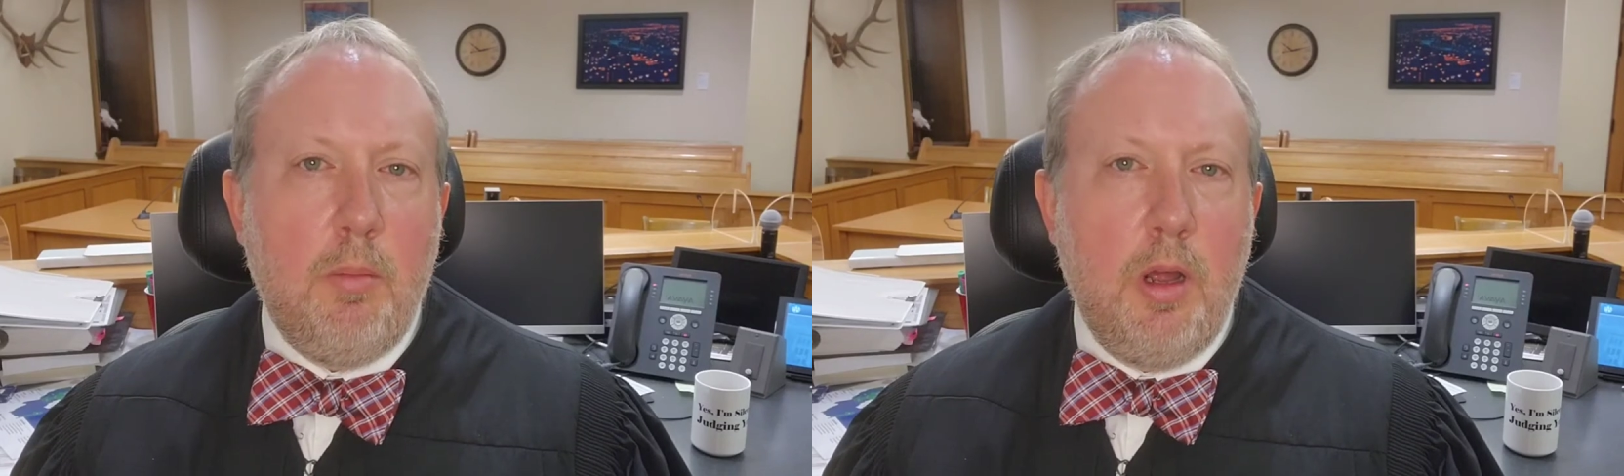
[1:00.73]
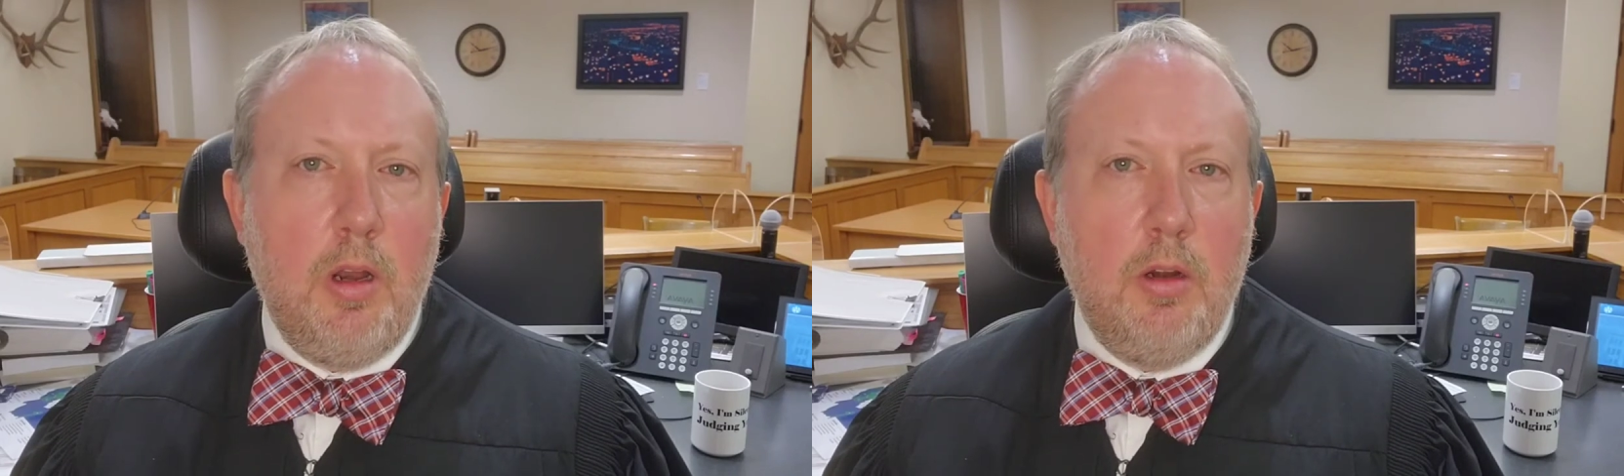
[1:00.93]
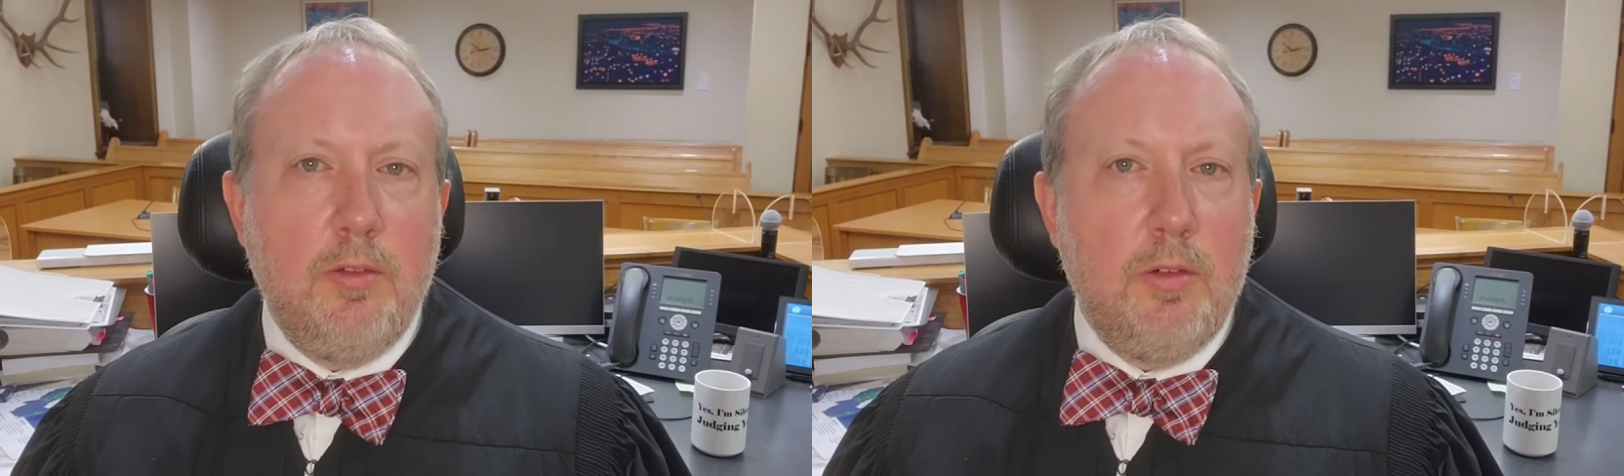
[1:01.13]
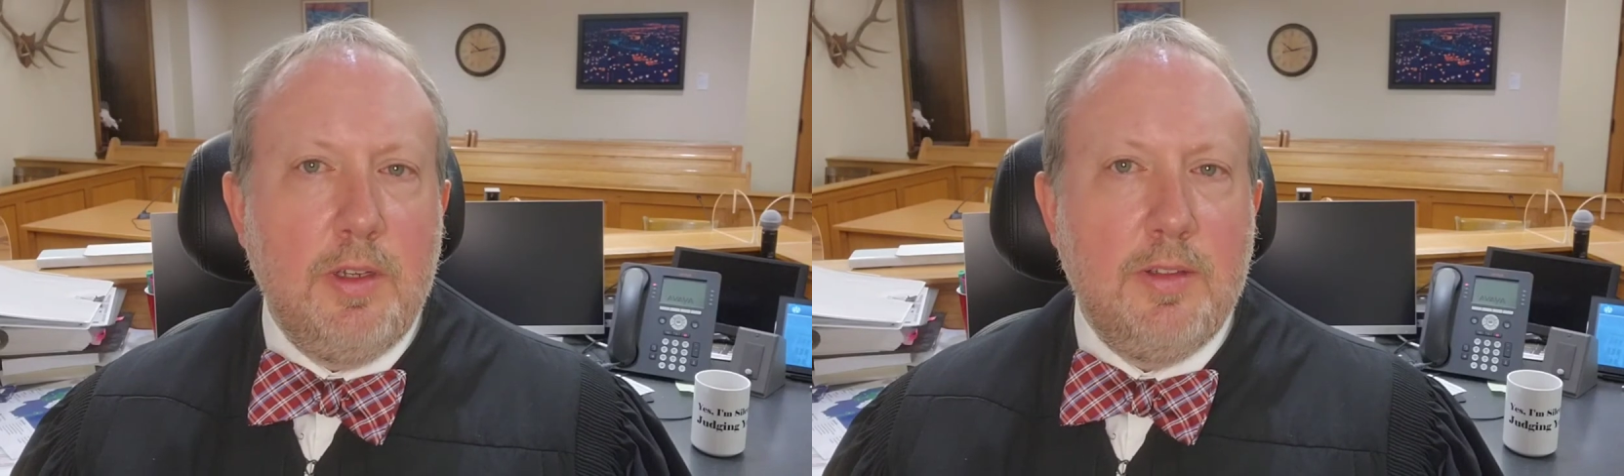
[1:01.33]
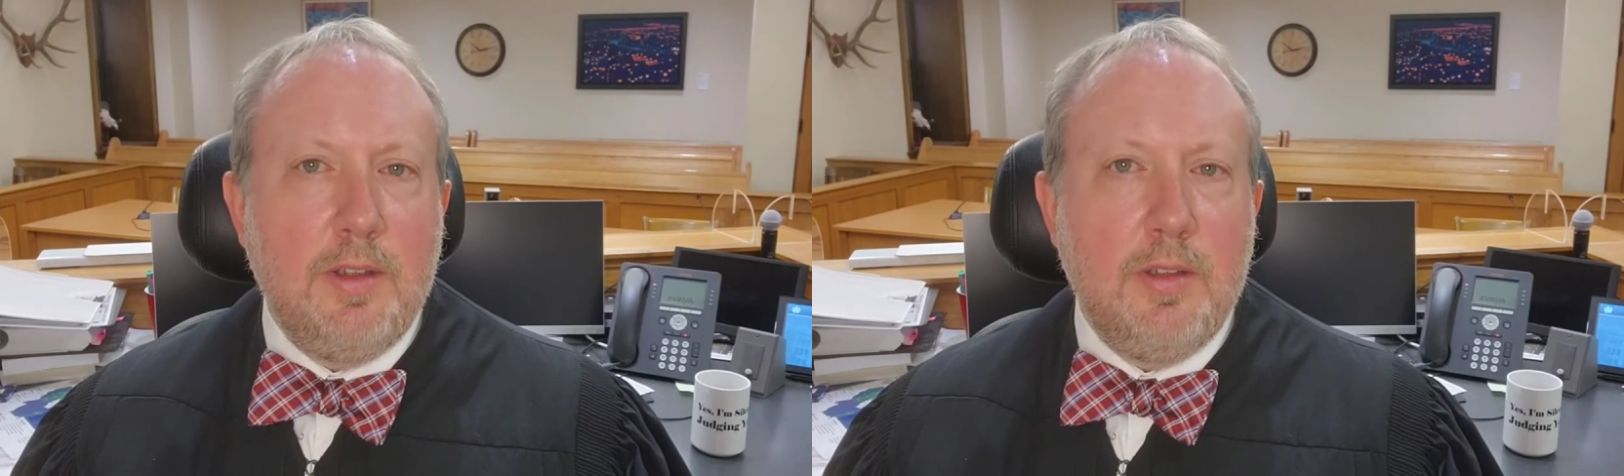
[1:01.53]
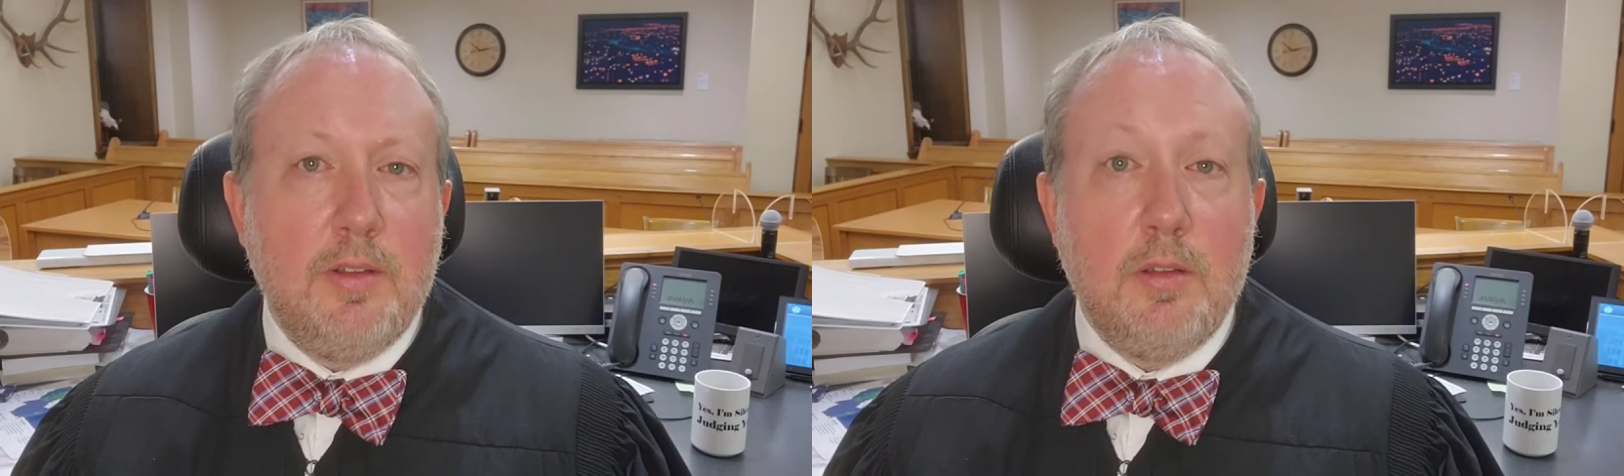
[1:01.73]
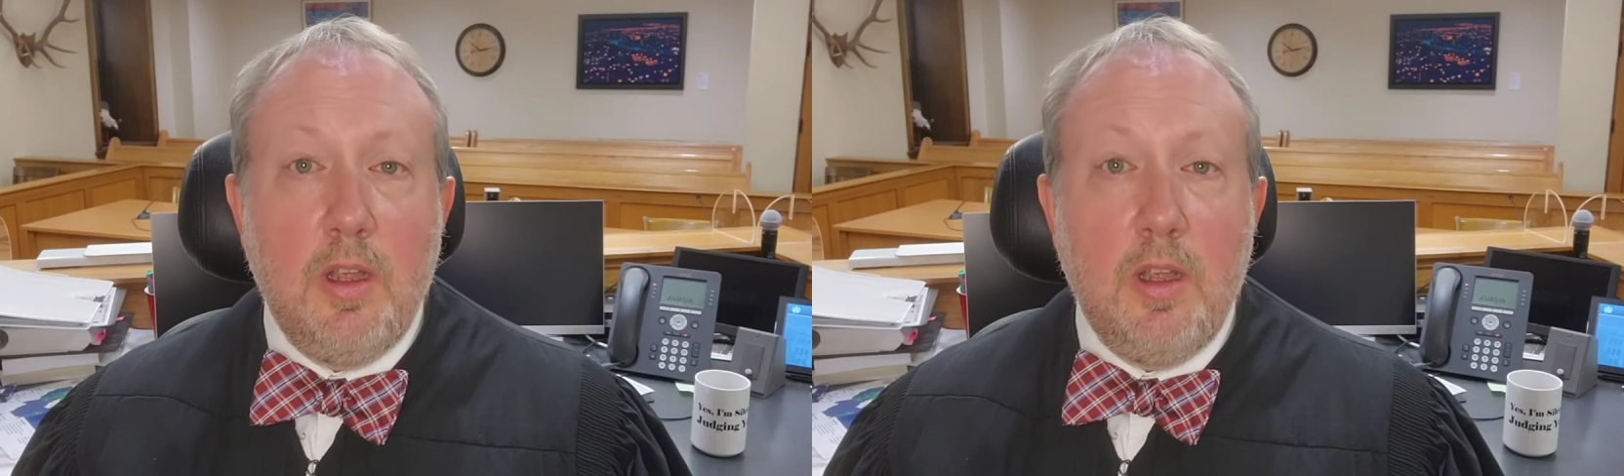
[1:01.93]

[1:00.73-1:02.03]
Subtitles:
monitor, for instance.